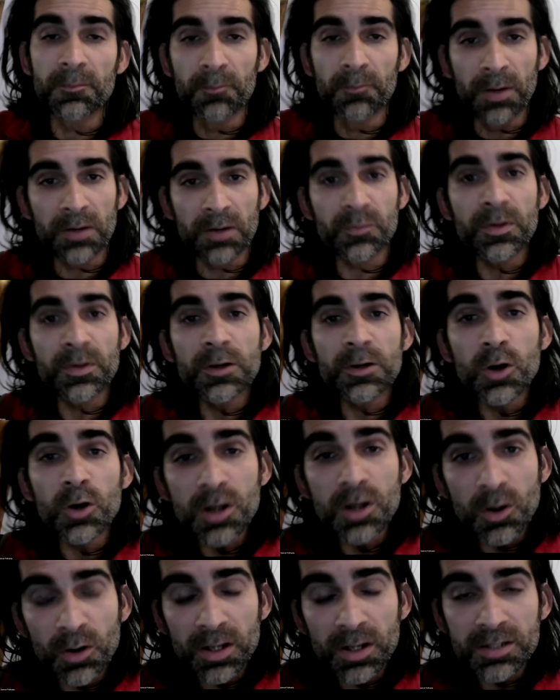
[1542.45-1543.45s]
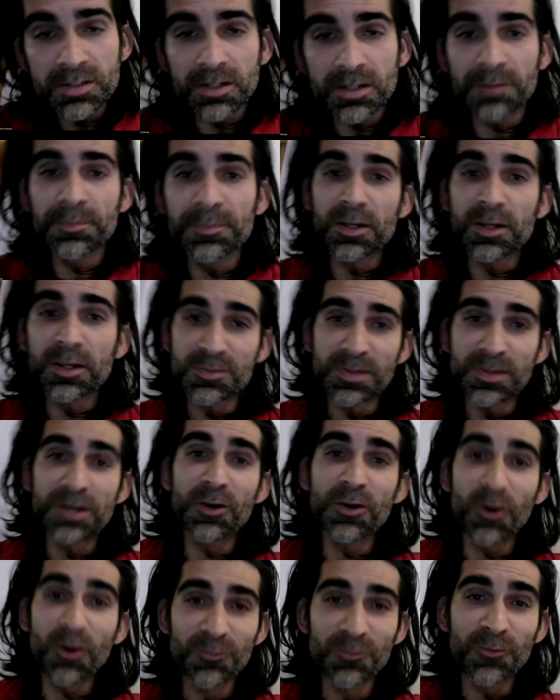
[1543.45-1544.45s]
But we don't notice it because we
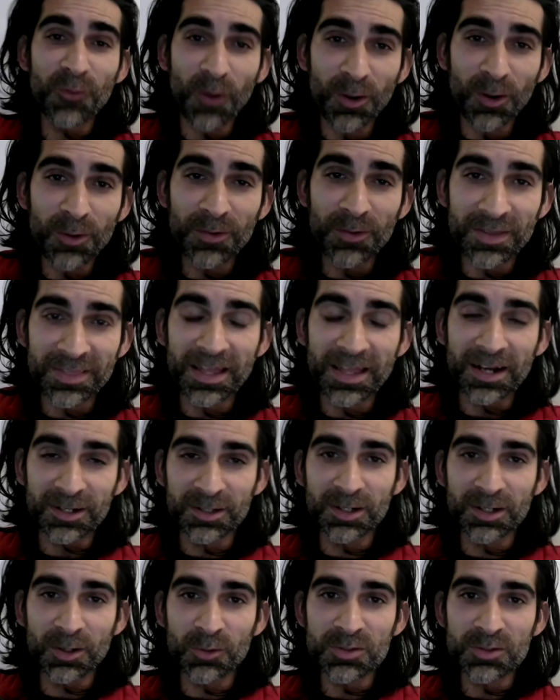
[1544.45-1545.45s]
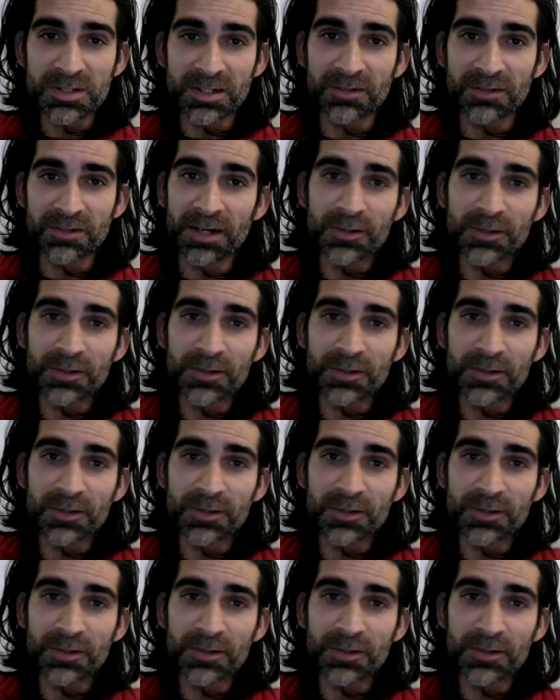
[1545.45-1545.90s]
don't follow it that closely, right?